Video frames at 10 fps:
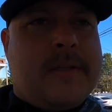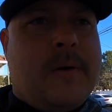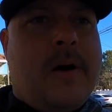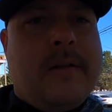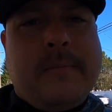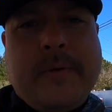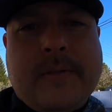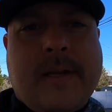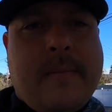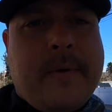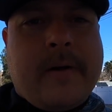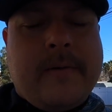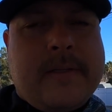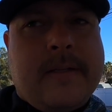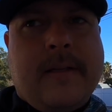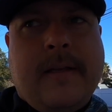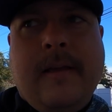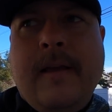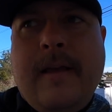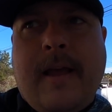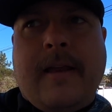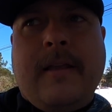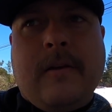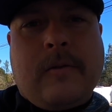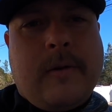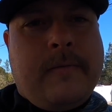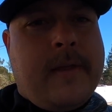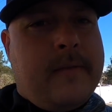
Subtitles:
So all the boots that I bought recently at Eco Thrift,